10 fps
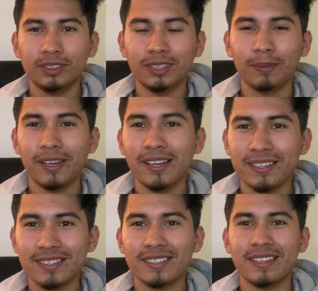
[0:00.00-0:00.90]
What's up,
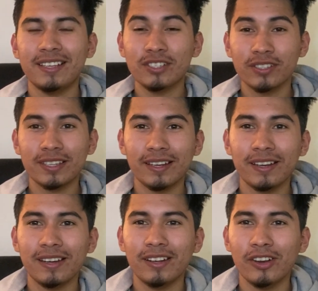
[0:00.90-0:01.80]
guys? Interested
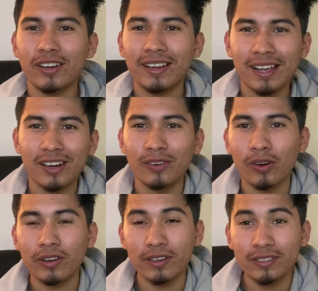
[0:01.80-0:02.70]
in learning how to
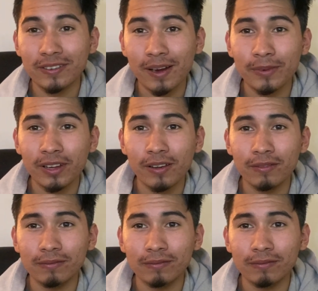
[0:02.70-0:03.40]
grow your Instagram account?